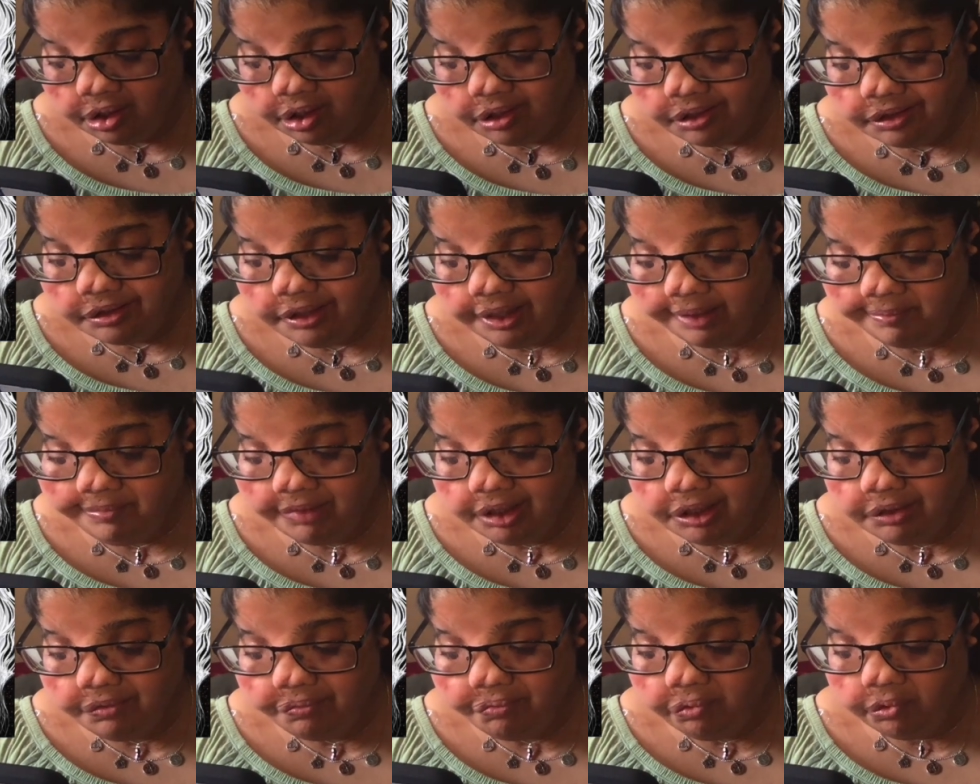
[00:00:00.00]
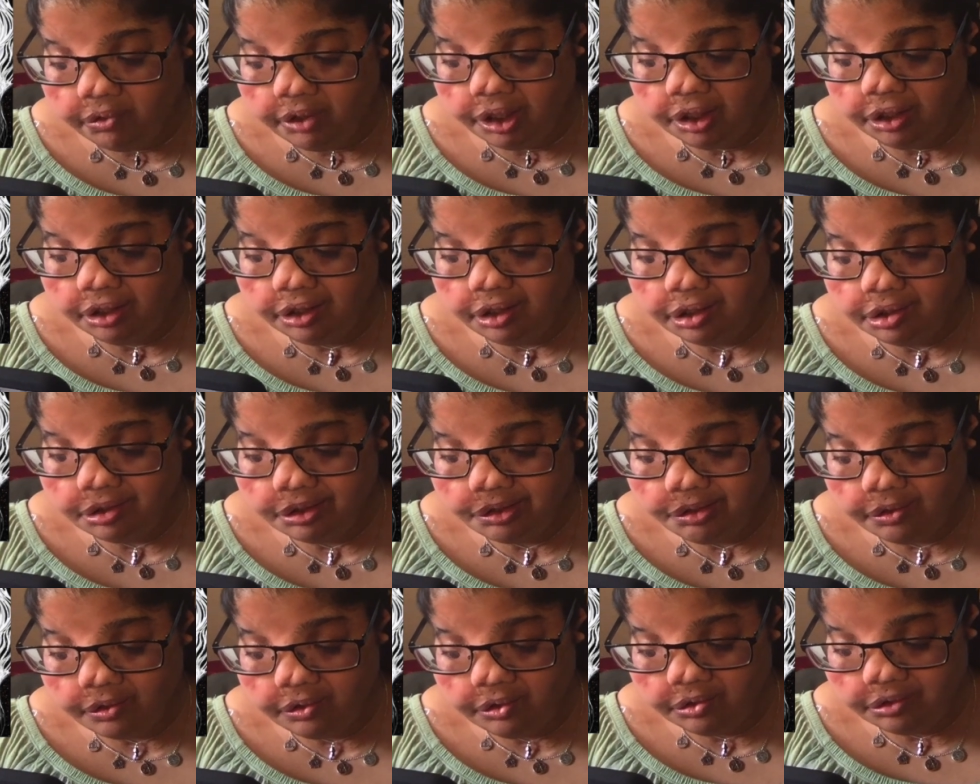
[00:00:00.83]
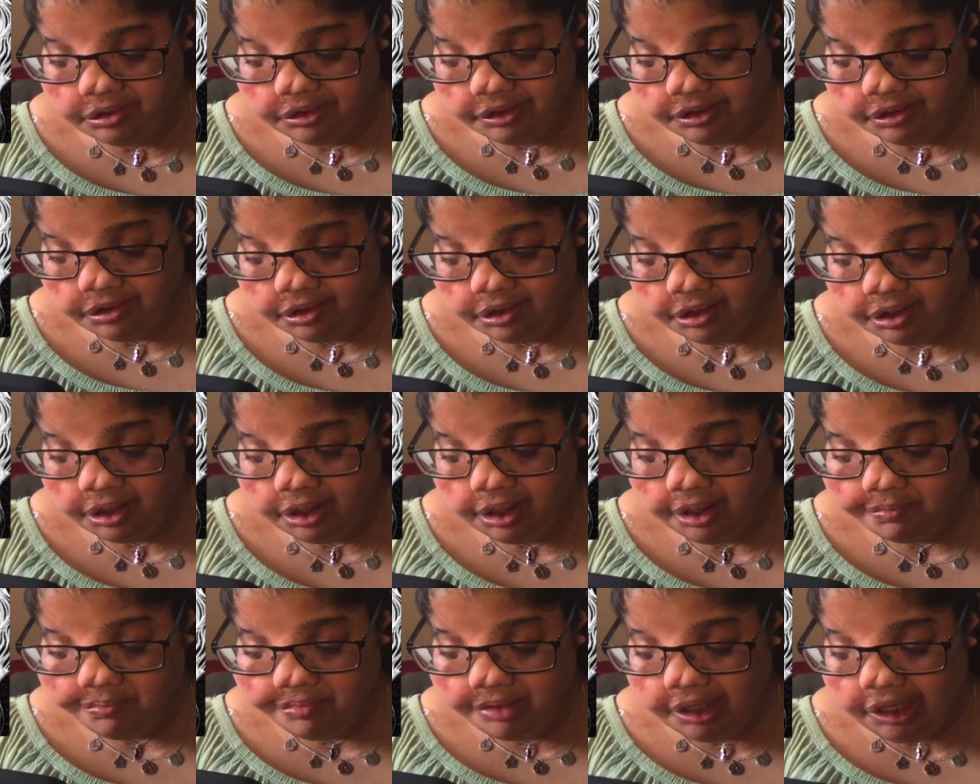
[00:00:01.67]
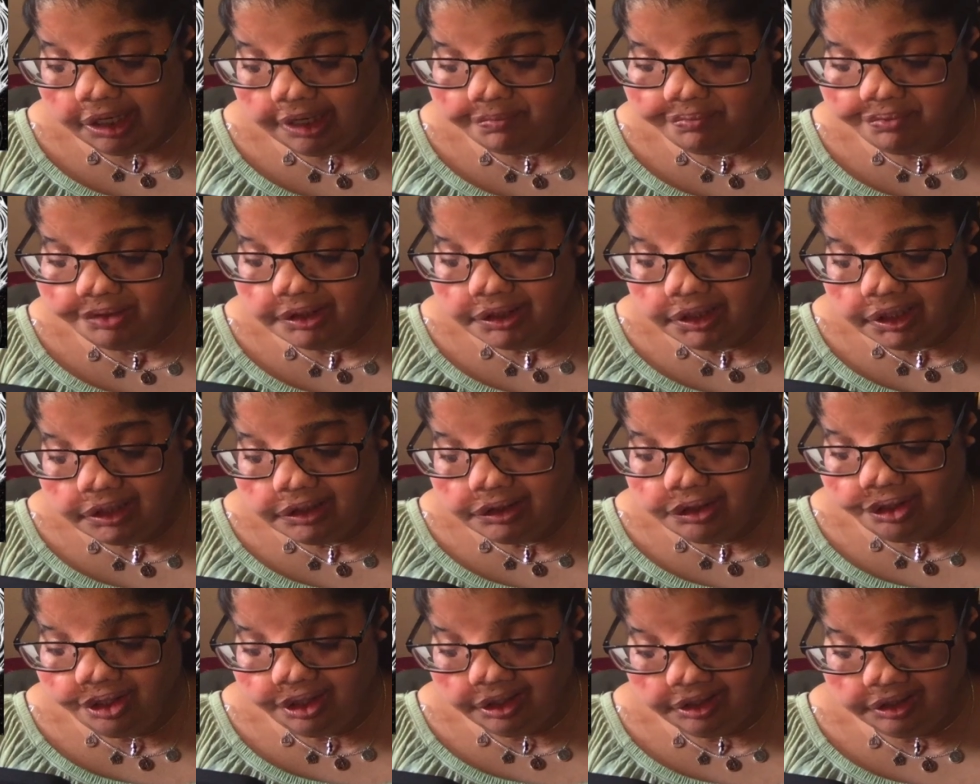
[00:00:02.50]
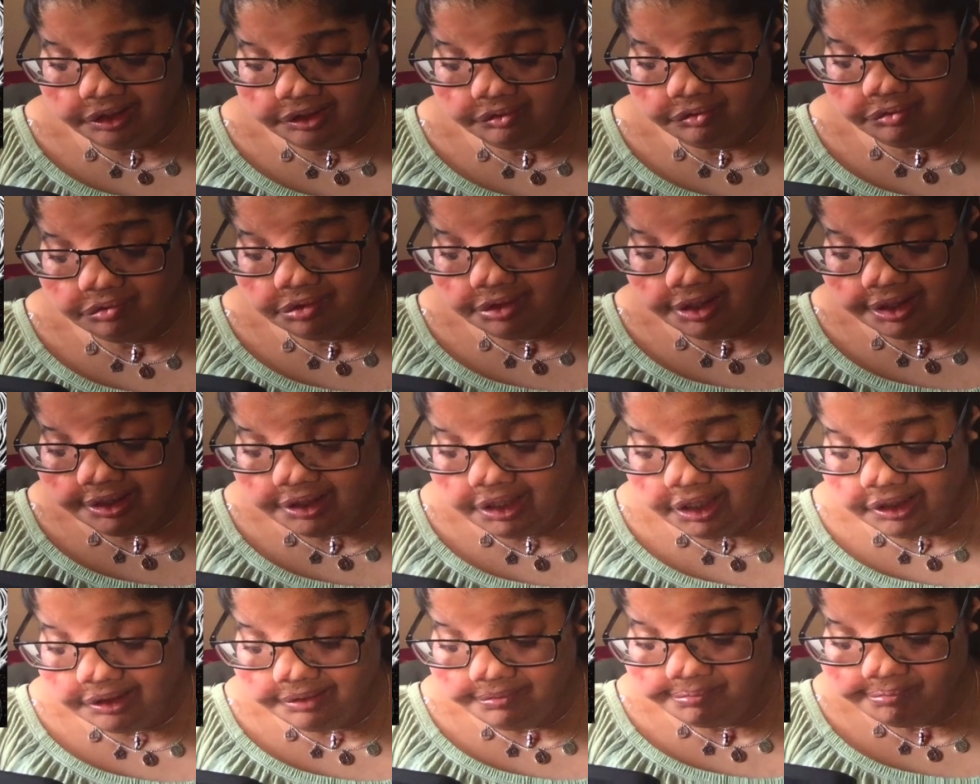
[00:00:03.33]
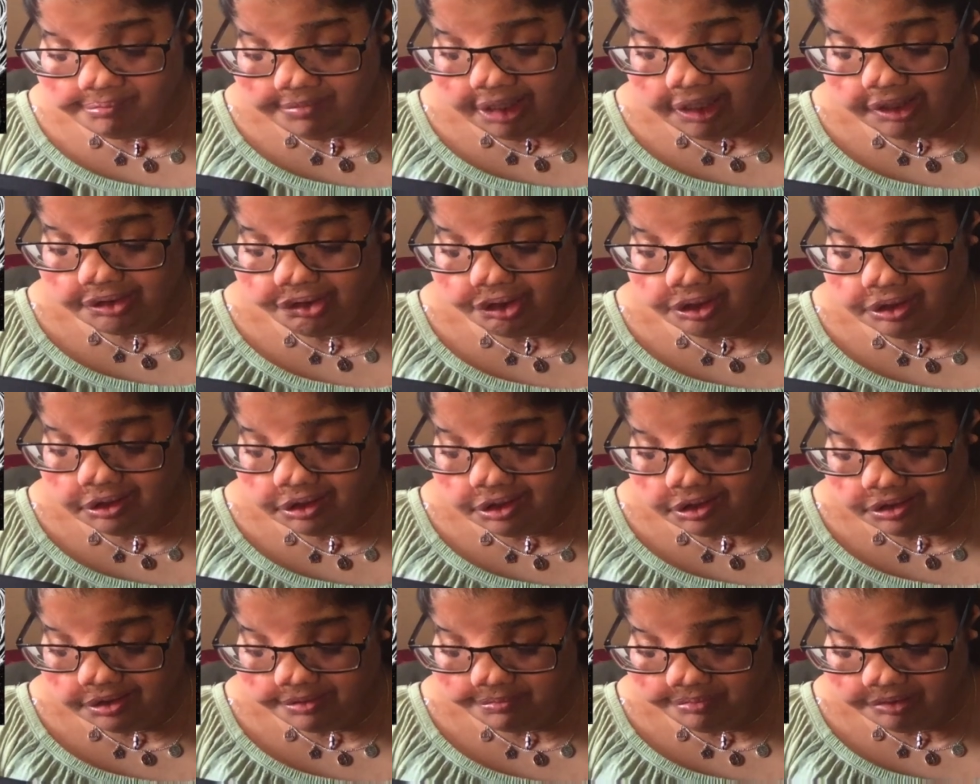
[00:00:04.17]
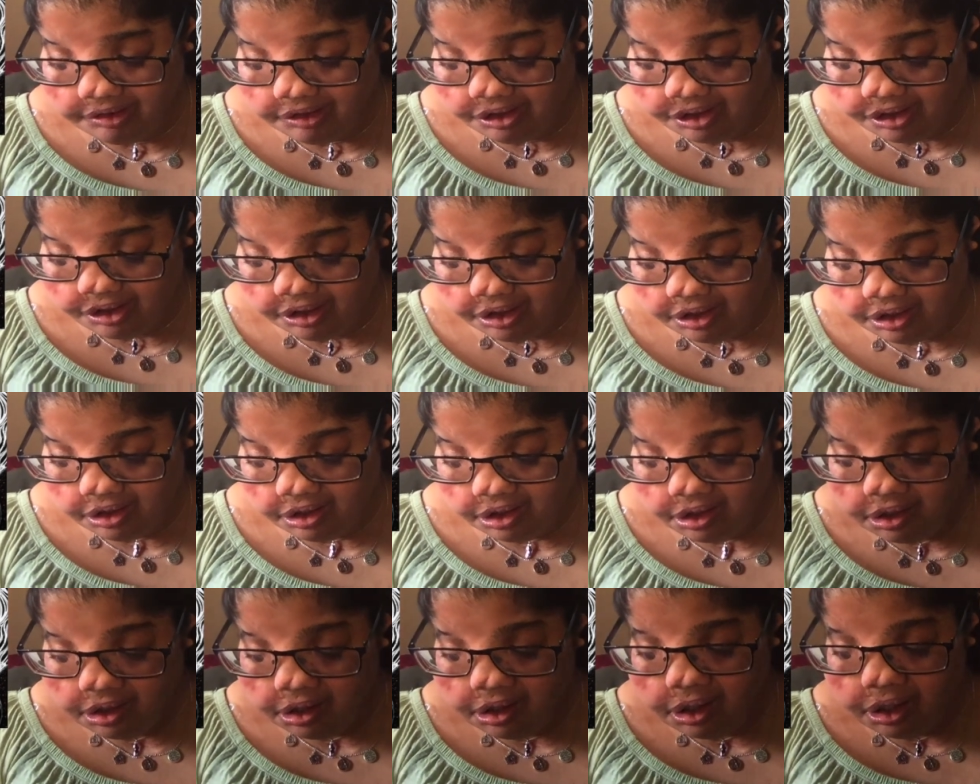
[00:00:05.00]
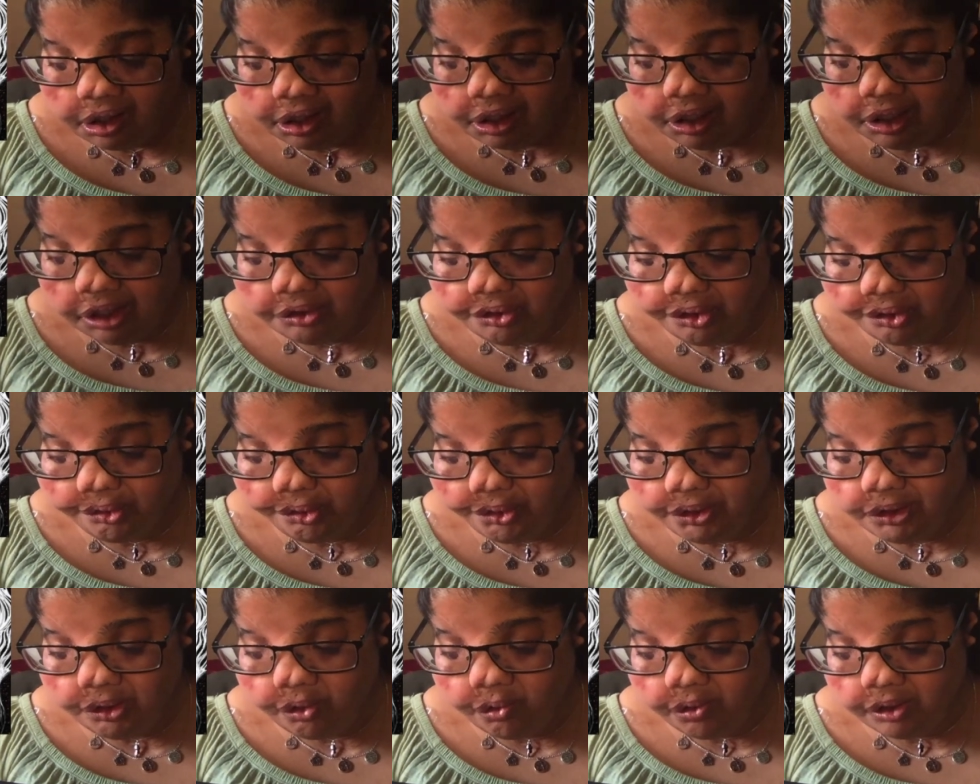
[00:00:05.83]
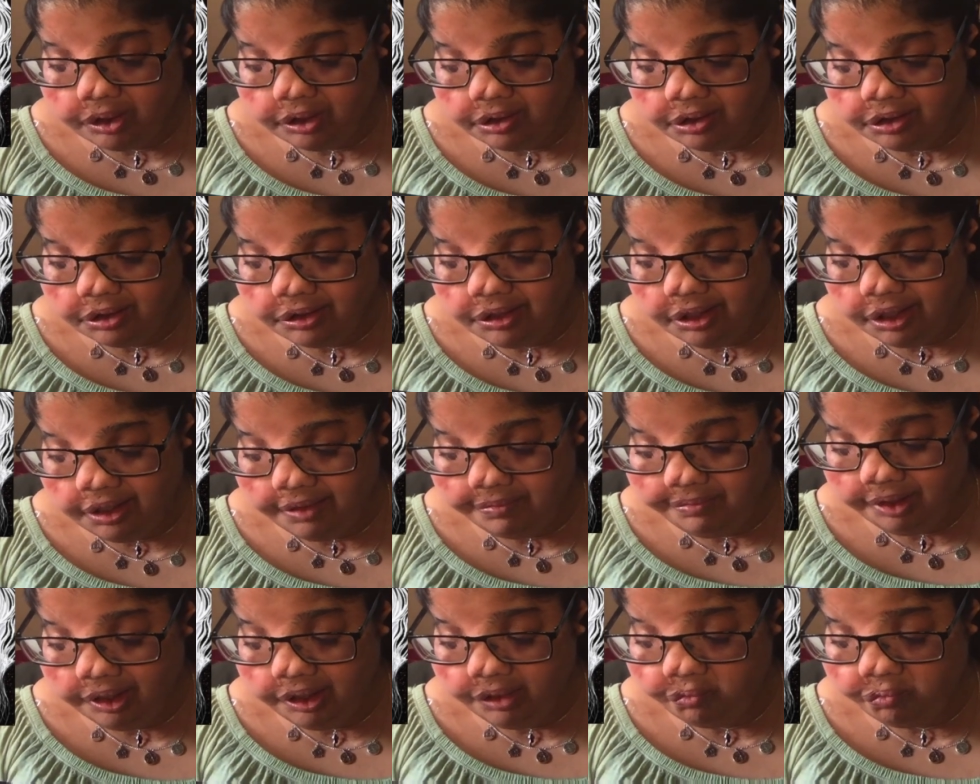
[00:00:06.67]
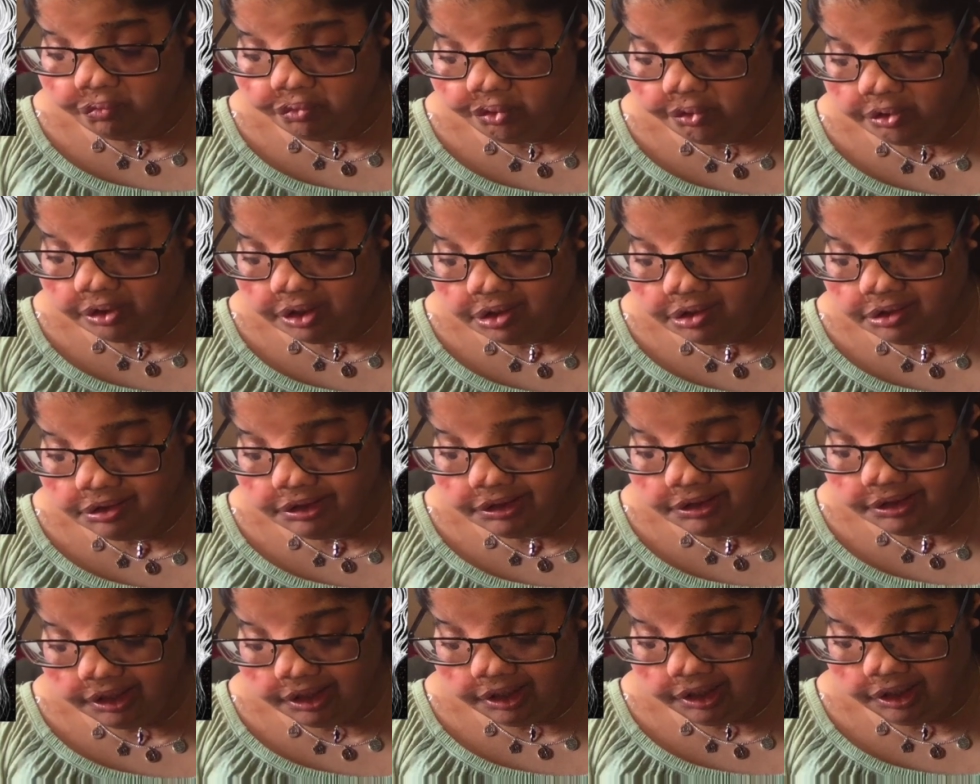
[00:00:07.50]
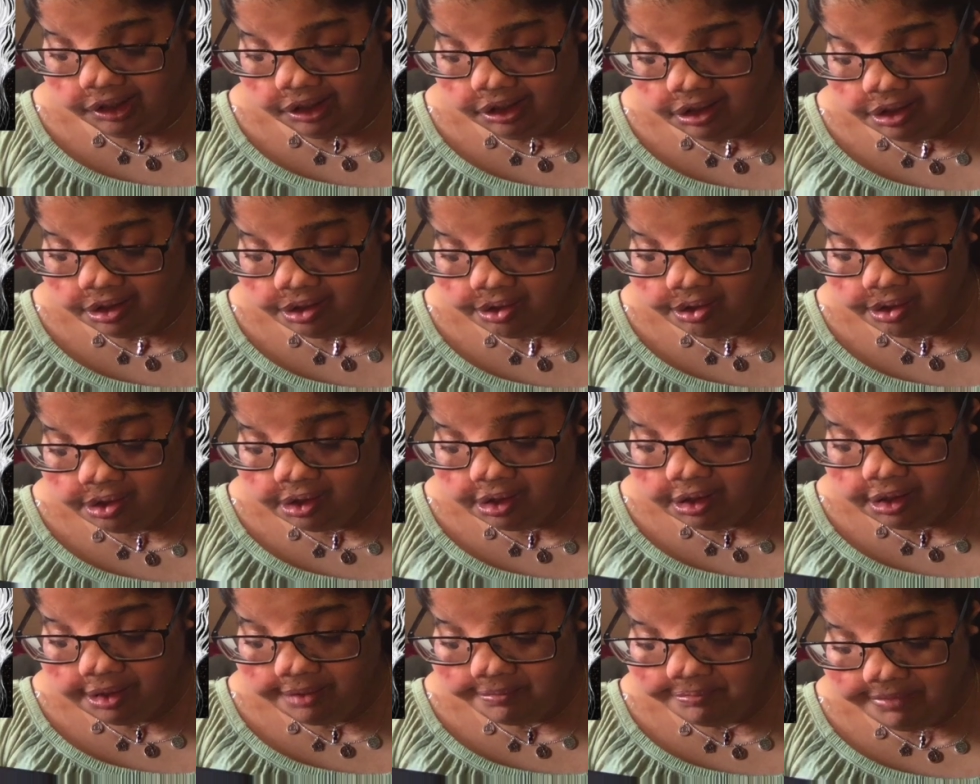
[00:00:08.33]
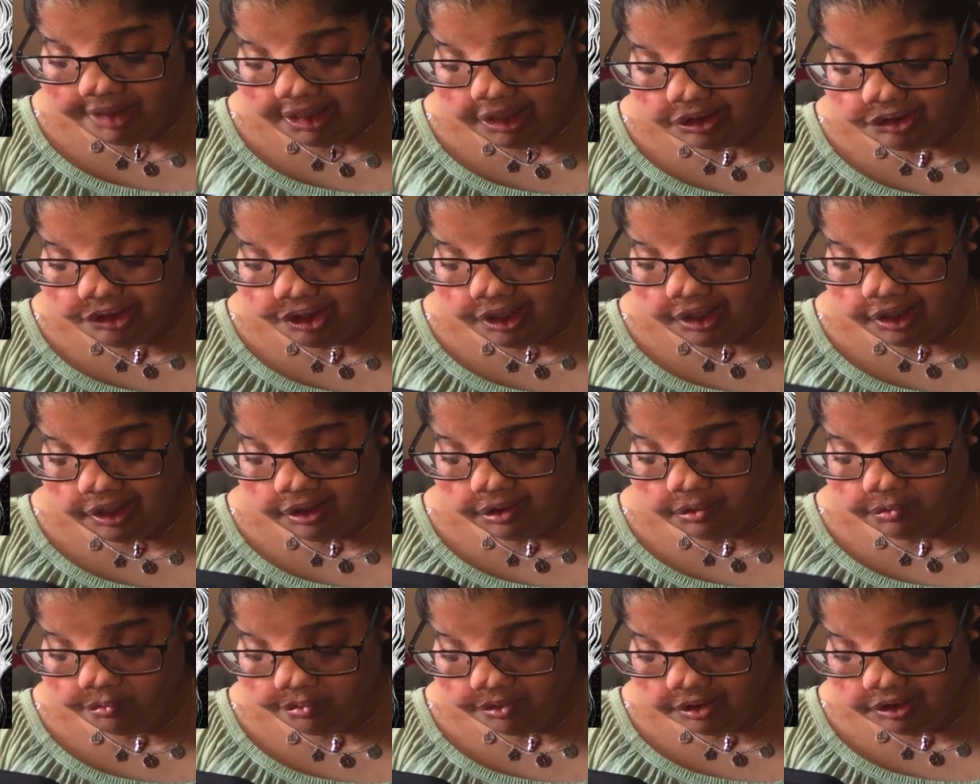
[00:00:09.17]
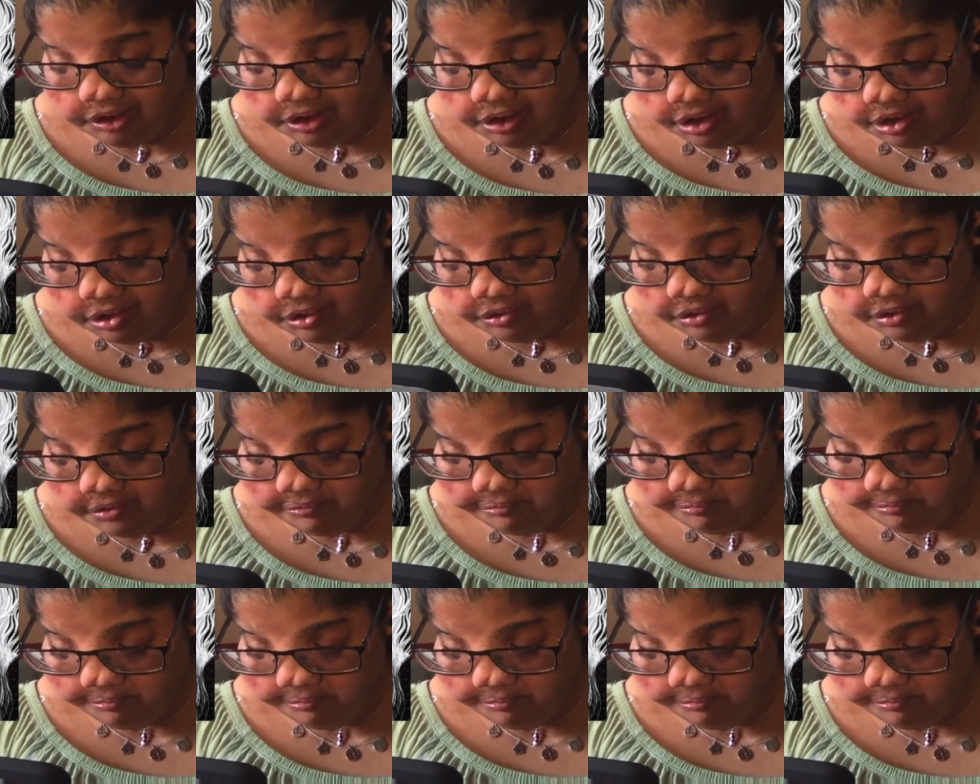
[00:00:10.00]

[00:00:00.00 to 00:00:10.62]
summoned forth souls. But everything changed the night magic disappeared. Under the orders of a ruthless king, Magi were killed,